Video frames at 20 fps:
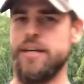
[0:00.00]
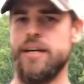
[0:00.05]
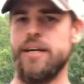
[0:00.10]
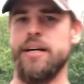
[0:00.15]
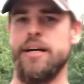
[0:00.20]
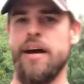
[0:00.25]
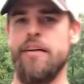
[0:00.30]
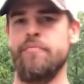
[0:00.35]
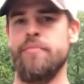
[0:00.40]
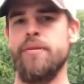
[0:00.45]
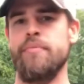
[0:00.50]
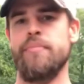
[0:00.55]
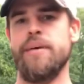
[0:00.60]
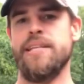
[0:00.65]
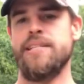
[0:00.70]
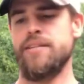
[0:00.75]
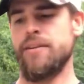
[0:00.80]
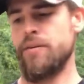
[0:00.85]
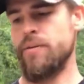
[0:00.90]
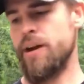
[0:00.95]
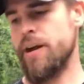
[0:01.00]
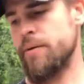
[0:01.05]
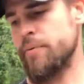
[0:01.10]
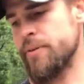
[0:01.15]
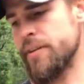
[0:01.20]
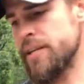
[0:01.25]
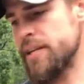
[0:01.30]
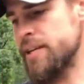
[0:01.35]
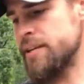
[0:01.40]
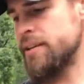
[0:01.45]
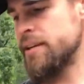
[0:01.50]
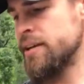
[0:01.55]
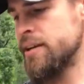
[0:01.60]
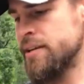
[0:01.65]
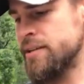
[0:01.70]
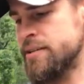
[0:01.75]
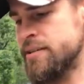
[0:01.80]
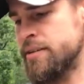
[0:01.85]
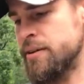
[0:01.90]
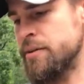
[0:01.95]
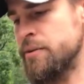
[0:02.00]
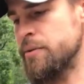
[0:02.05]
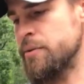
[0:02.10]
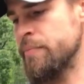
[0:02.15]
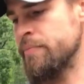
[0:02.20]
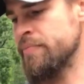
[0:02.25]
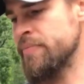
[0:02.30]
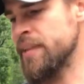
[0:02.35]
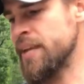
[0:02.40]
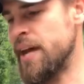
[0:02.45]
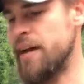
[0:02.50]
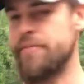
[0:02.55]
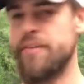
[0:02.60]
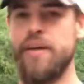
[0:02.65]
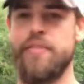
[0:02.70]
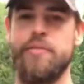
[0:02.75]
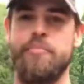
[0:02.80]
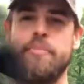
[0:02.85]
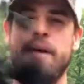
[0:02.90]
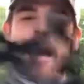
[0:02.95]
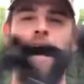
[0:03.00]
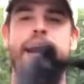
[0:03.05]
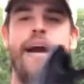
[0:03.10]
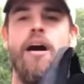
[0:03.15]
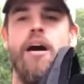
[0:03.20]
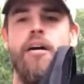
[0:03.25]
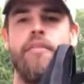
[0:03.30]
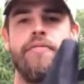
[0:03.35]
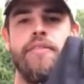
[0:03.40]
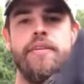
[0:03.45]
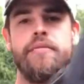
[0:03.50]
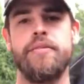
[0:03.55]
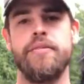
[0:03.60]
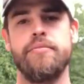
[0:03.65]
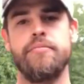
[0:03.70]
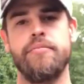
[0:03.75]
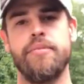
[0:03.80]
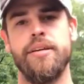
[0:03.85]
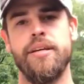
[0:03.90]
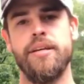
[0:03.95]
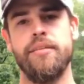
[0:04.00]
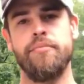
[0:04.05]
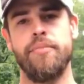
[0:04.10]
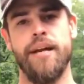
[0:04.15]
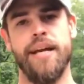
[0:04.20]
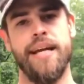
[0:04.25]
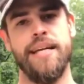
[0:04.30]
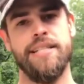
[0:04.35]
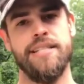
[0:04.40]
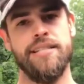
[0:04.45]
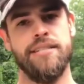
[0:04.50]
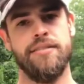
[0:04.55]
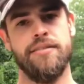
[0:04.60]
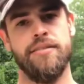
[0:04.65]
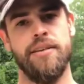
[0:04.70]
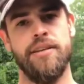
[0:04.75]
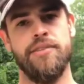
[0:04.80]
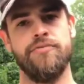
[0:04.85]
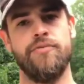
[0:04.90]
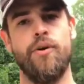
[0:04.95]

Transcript: I've been messing around with it, so I've got the bag off of it, but I guess as